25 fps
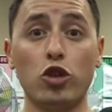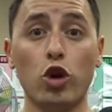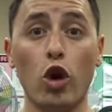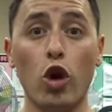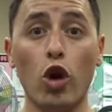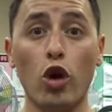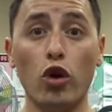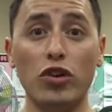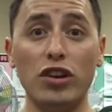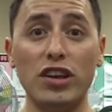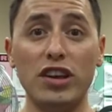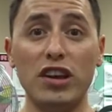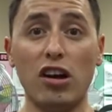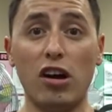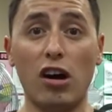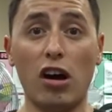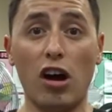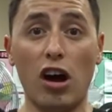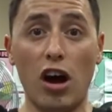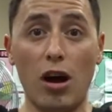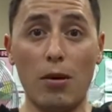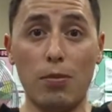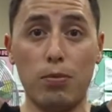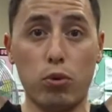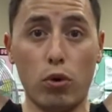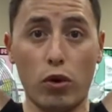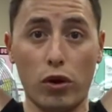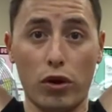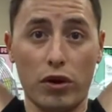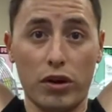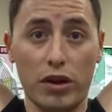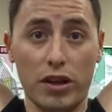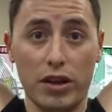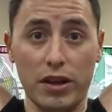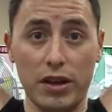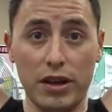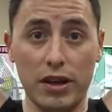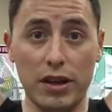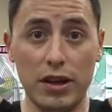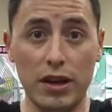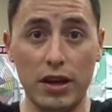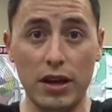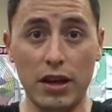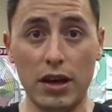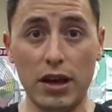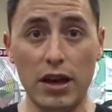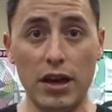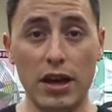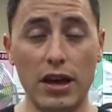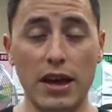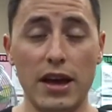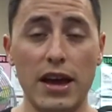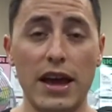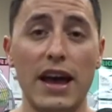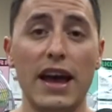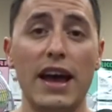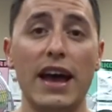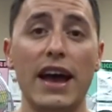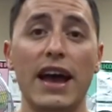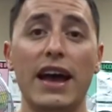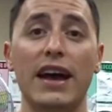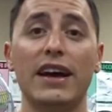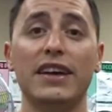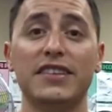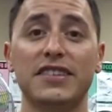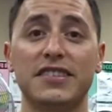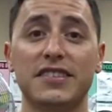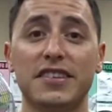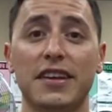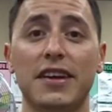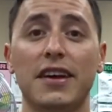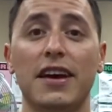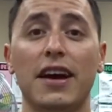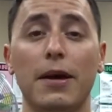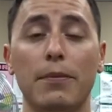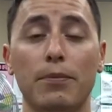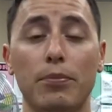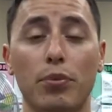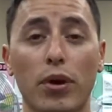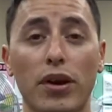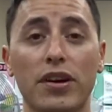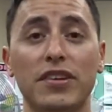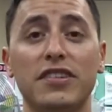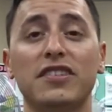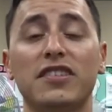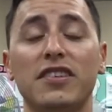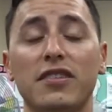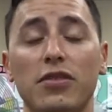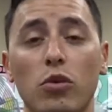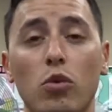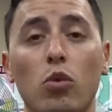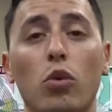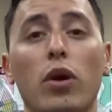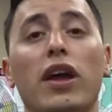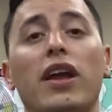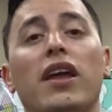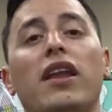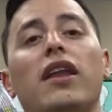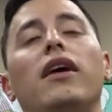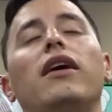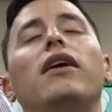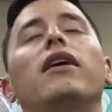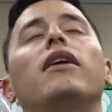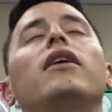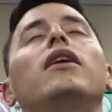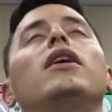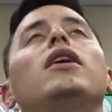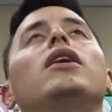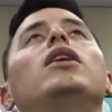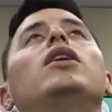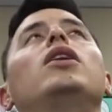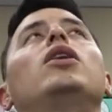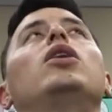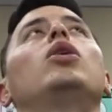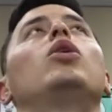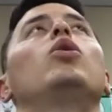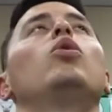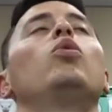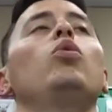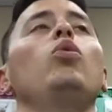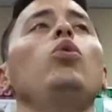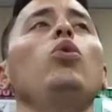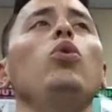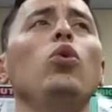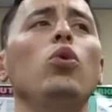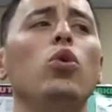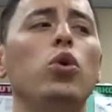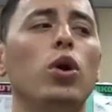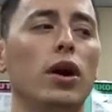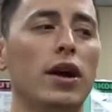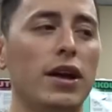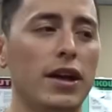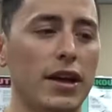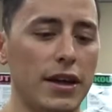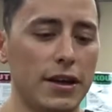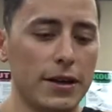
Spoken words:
turning upward as I'm pressing the weight. Woo!